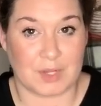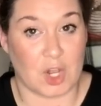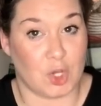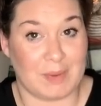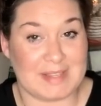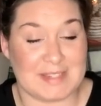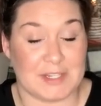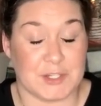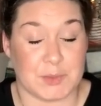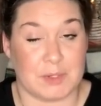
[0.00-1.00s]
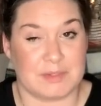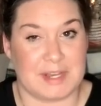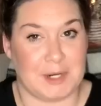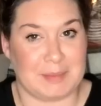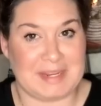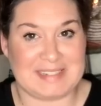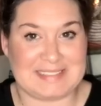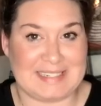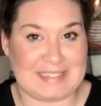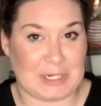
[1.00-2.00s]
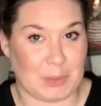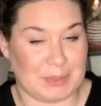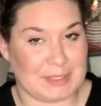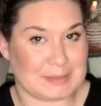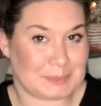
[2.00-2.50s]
all my sales are wrote down on my handy dandy notebook.